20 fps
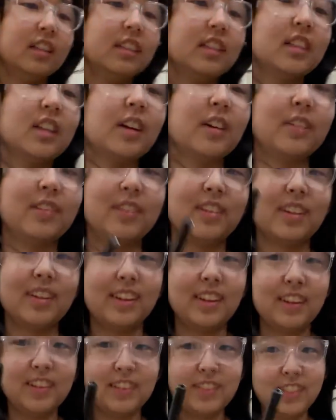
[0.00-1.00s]
So
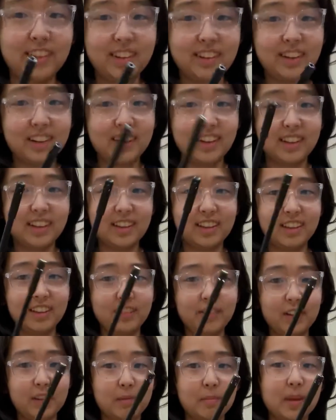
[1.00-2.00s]
in front
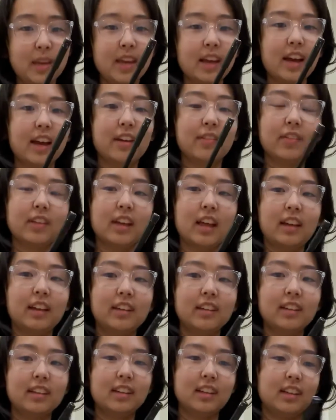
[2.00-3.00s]
with me, I have a
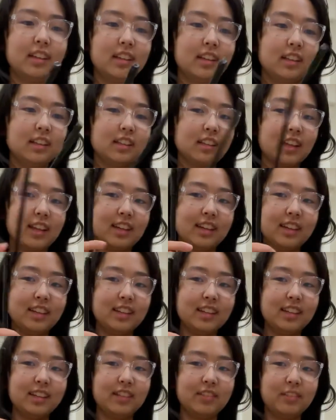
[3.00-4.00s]
lighter. This
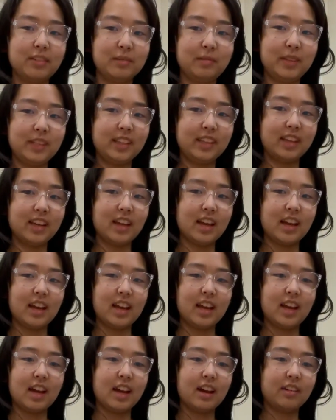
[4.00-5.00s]
lighter will be
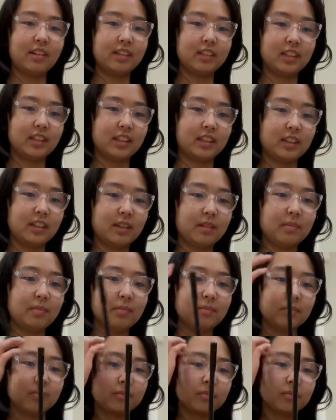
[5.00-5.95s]
our system.